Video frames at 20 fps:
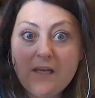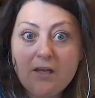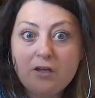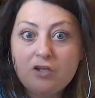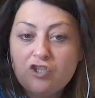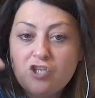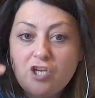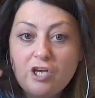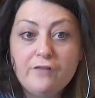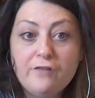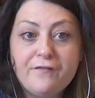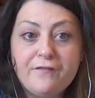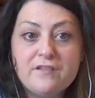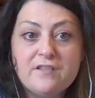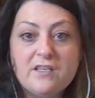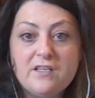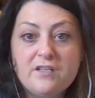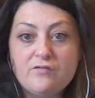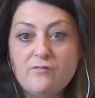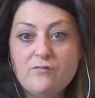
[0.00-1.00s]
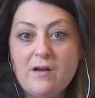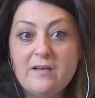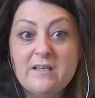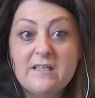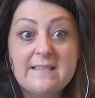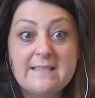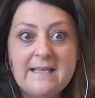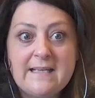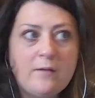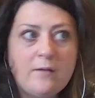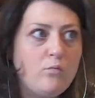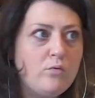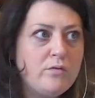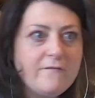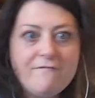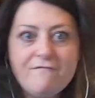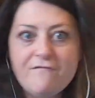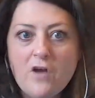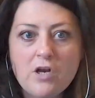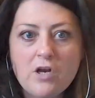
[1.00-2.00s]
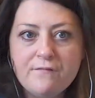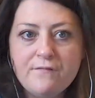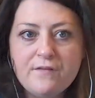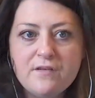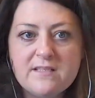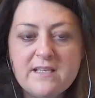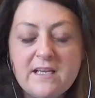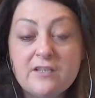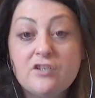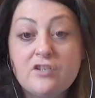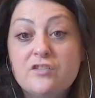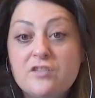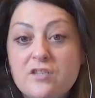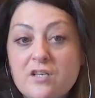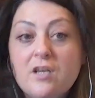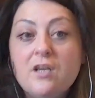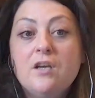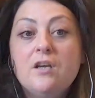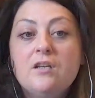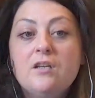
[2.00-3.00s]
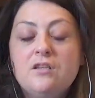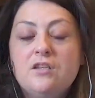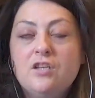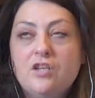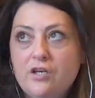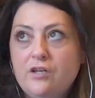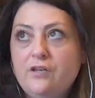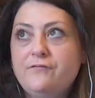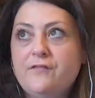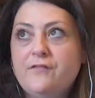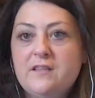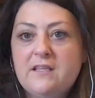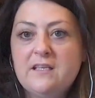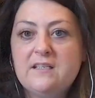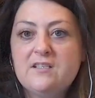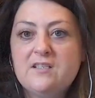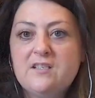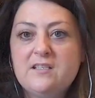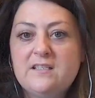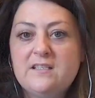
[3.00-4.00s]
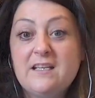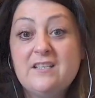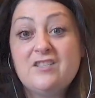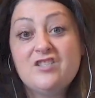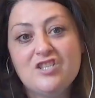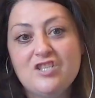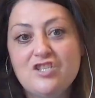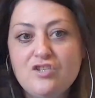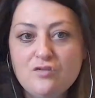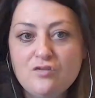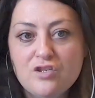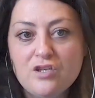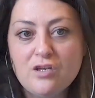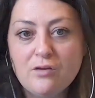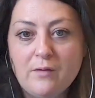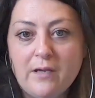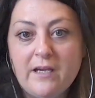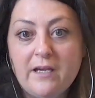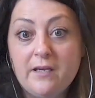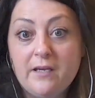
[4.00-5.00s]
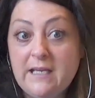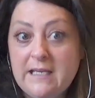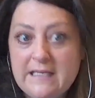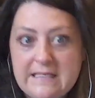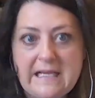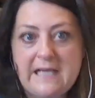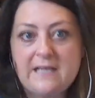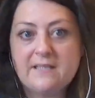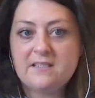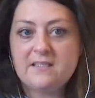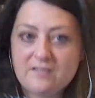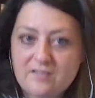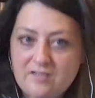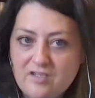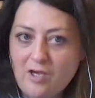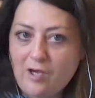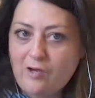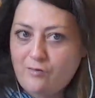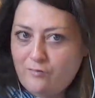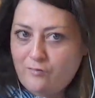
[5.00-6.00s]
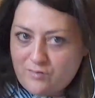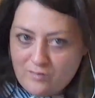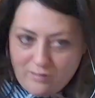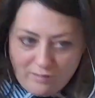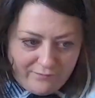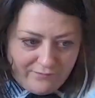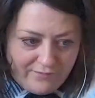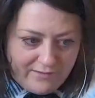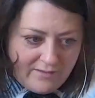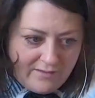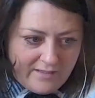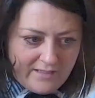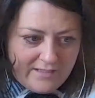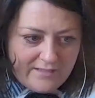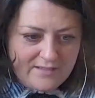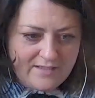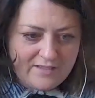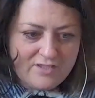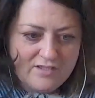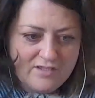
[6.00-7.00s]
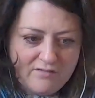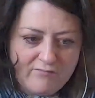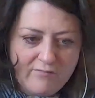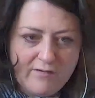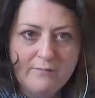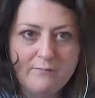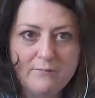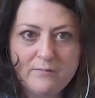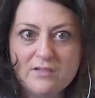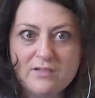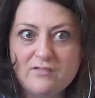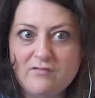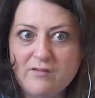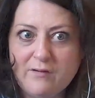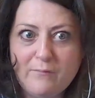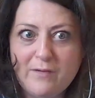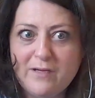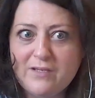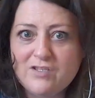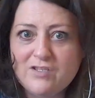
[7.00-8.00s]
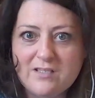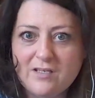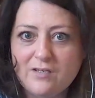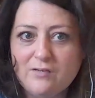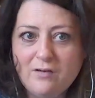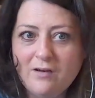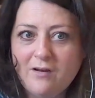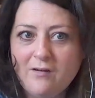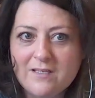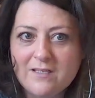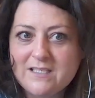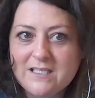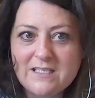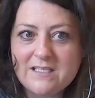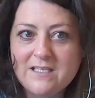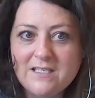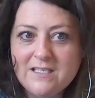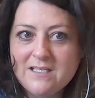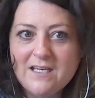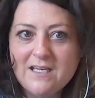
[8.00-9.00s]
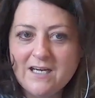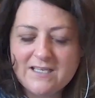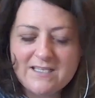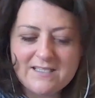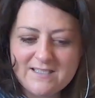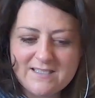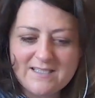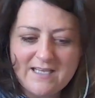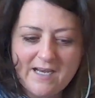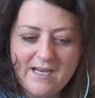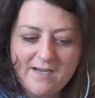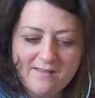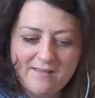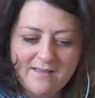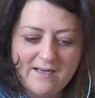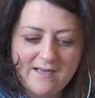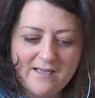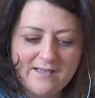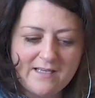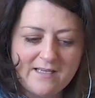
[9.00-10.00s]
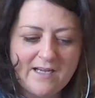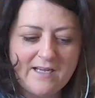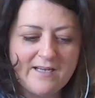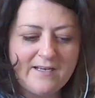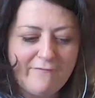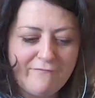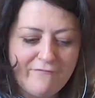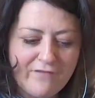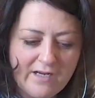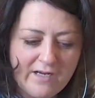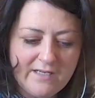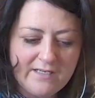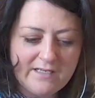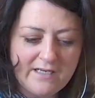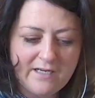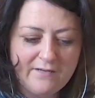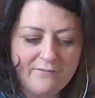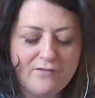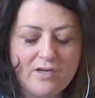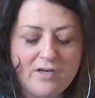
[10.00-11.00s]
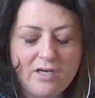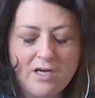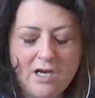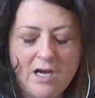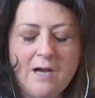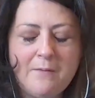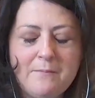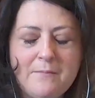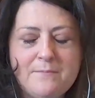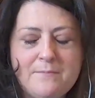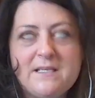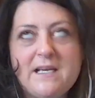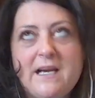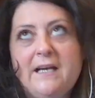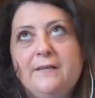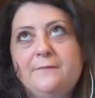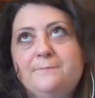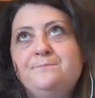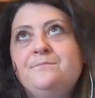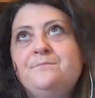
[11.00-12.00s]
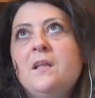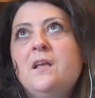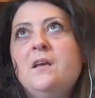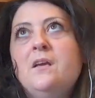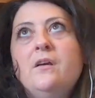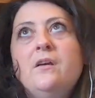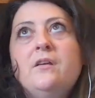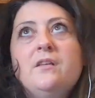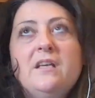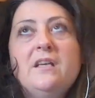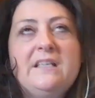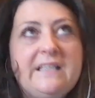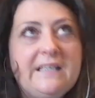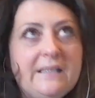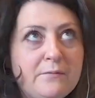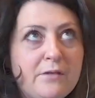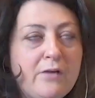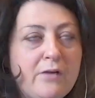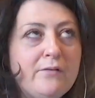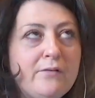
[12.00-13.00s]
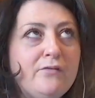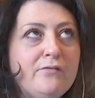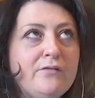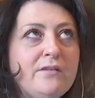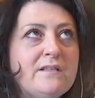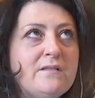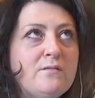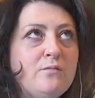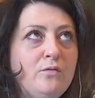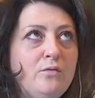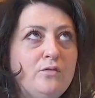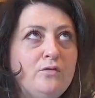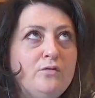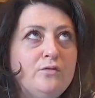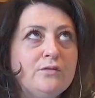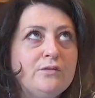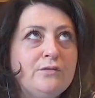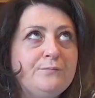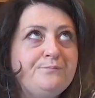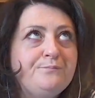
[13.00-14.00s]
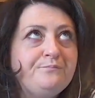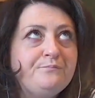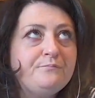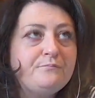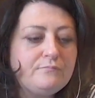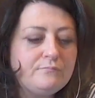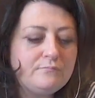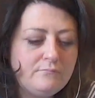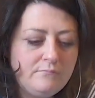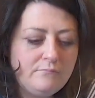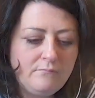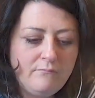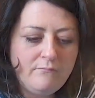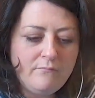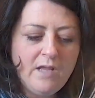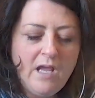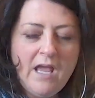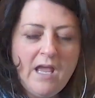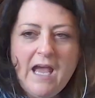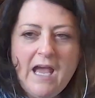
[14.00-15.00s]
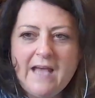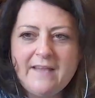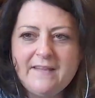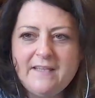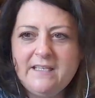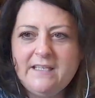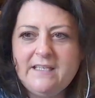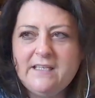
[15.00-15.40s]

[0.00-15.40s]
the girlfriend turns around and is like, what the fuck have you said? Because the girlfriend thinks she said, did you do it? He's acting so sort of in such a extreme way. And she's like, no, I didn't say anything like that. And they finally kind of calm him down. They keep going on this walk. And then he